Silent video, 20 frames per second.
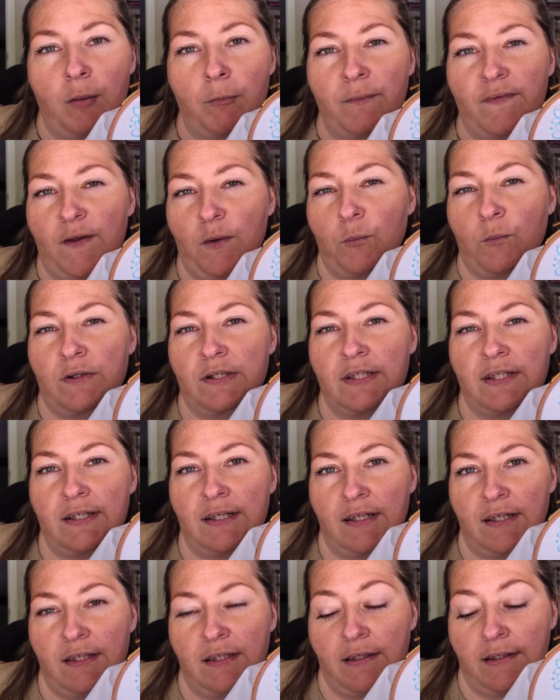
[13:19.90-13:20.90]
They wanted
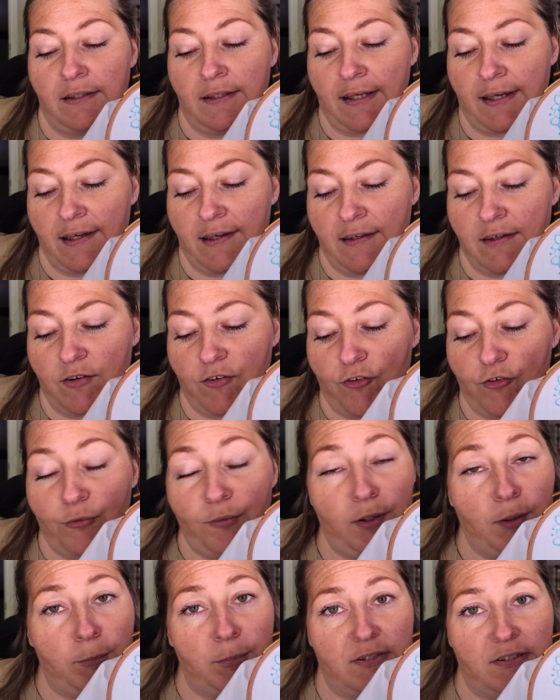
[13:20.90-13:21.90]
it in a
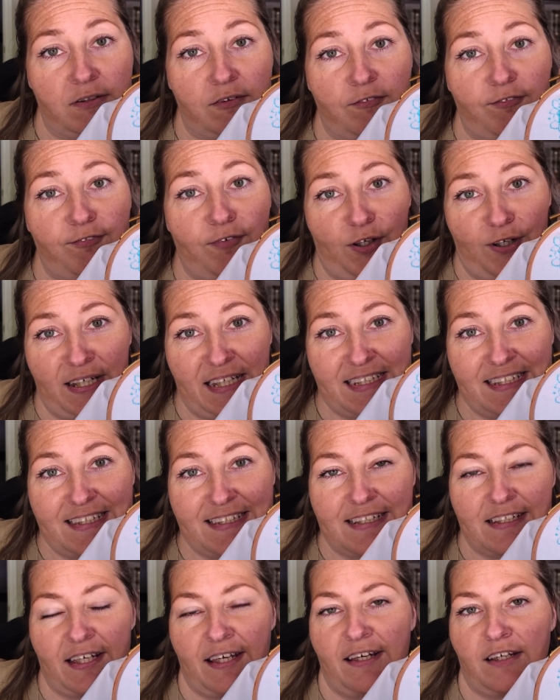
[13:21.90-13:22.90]
Scribd font,
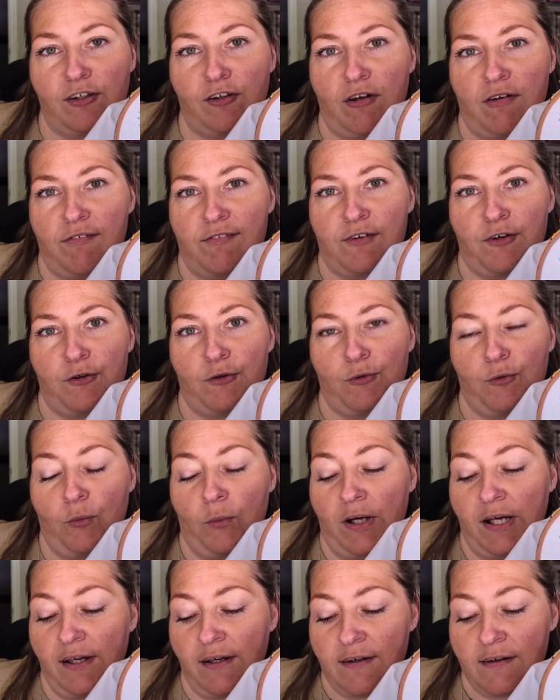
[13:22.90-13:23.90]
and
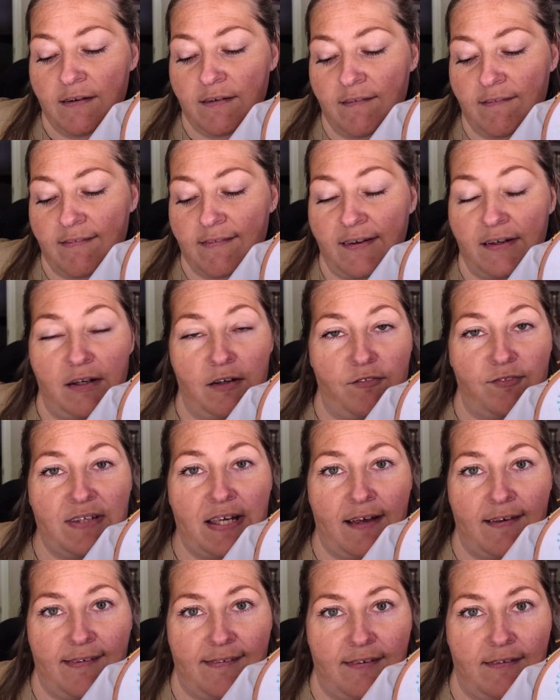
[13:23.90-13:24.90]
also instead of
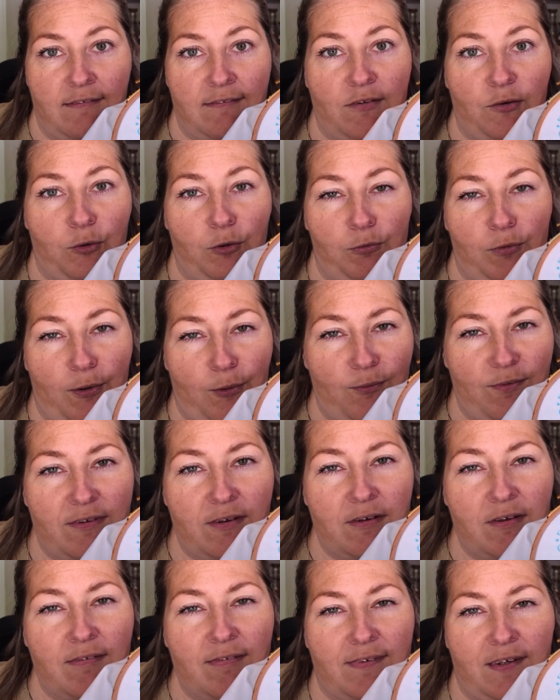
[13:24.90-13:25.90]
daisies or
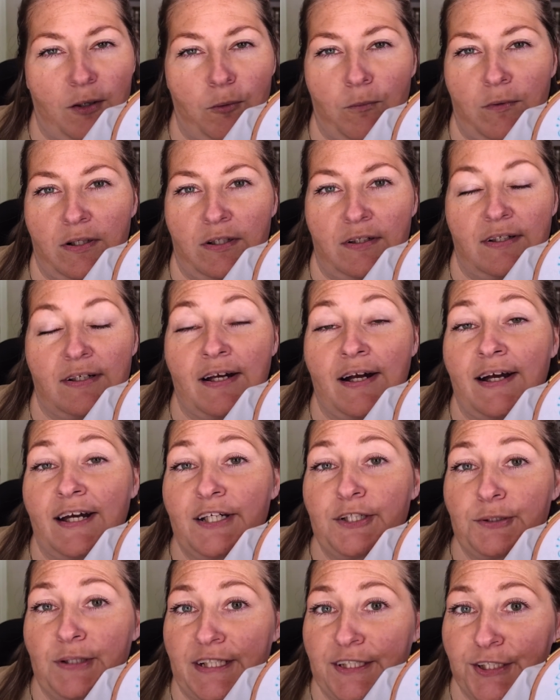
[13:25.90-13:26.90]
roses, they wanted a
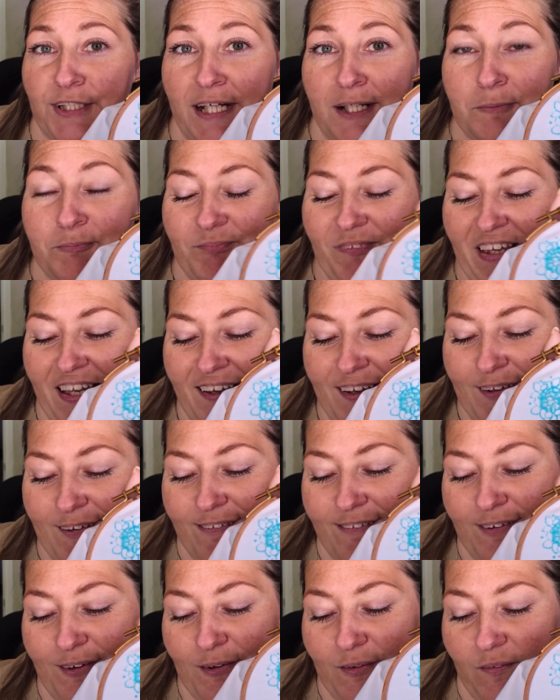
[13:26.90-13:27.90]
hydrangea.
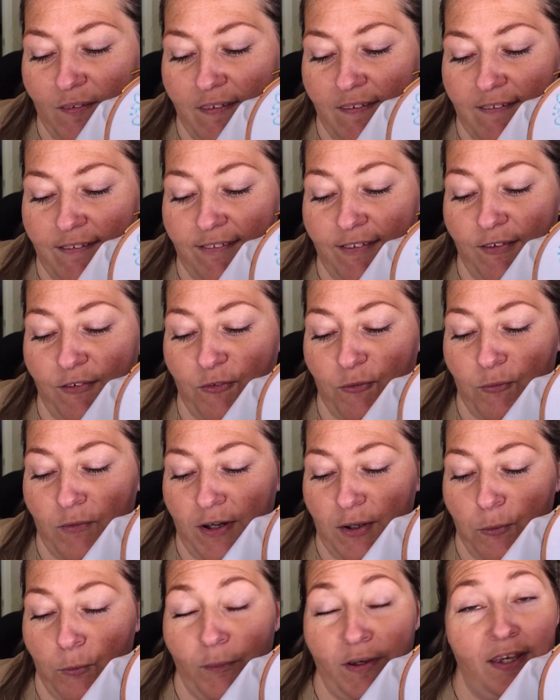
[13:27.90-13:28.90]
So this is
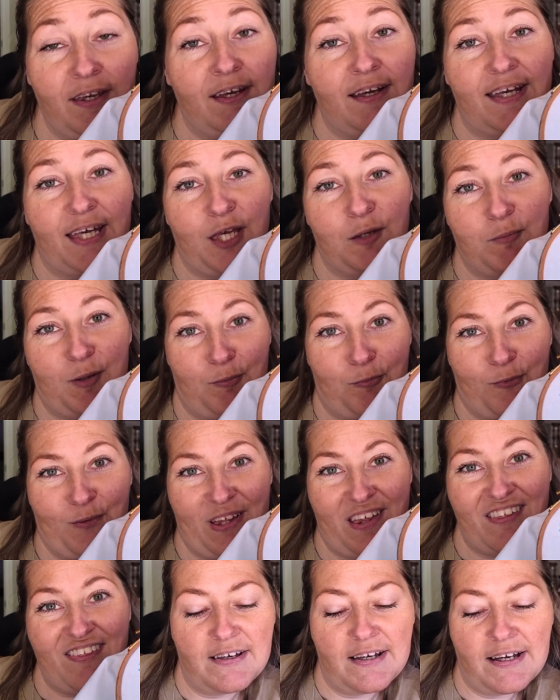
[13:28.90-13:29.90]
what we came up
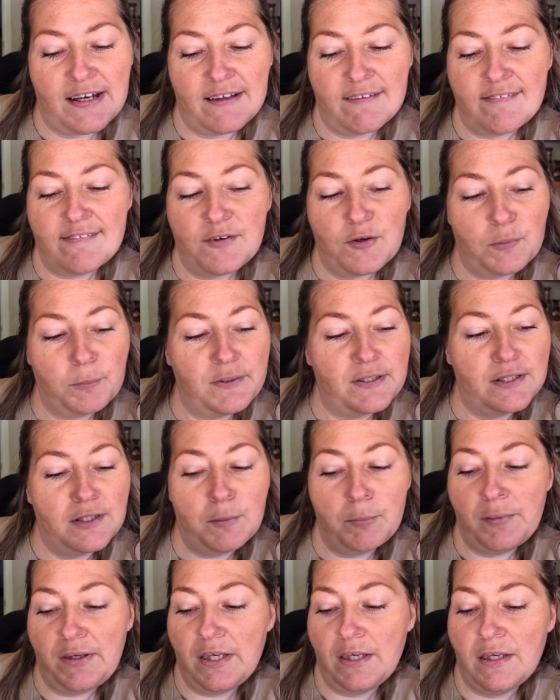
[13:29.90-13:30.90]
with. So I'm going to
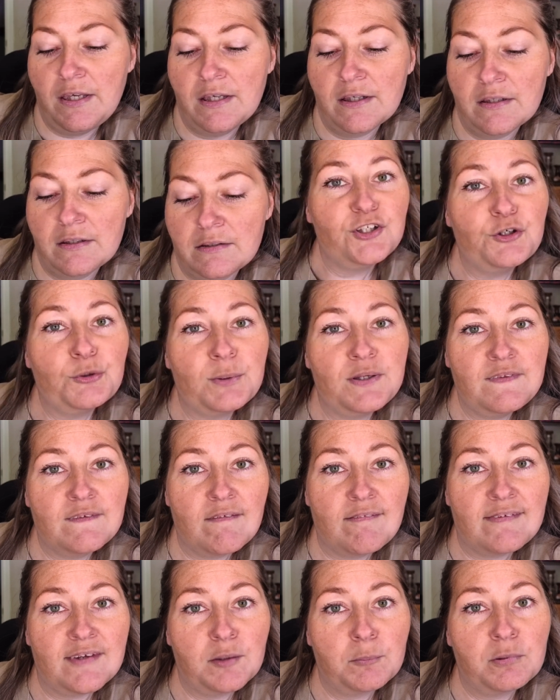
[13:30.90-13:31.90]
be doing the
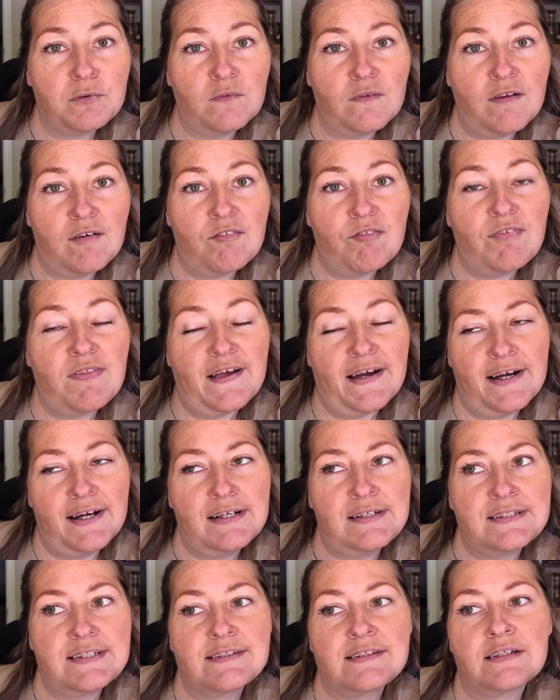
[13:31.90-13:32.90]
sample of
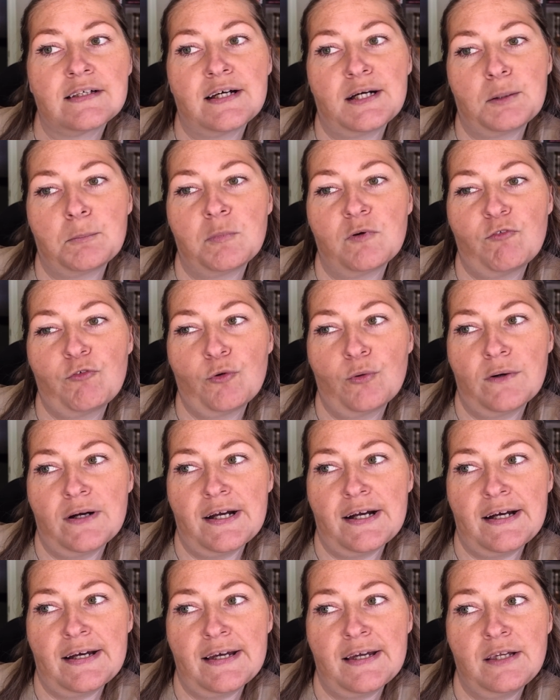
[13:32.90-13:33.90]
that before
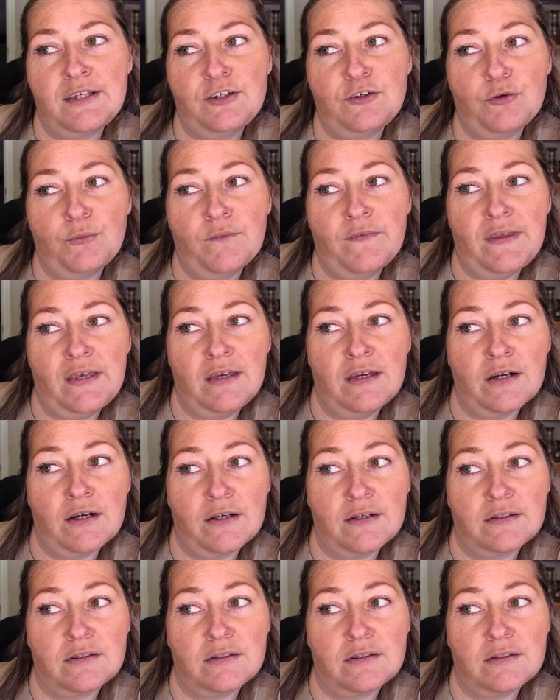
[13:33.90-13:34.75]
I do the